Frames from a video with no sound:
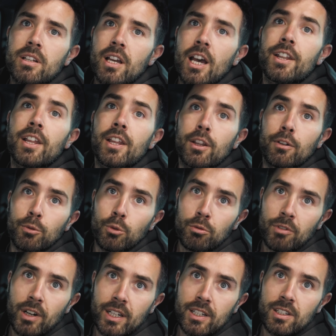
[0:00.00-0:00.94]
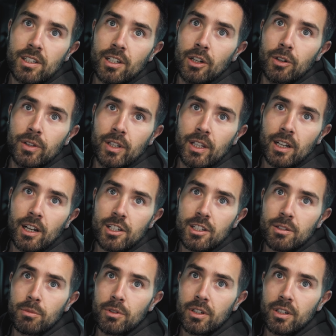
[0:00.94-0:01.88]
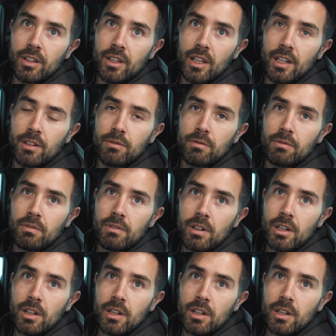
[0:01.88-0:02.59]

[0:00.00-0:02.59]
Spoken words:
and then they're all ready to go, and the customer can then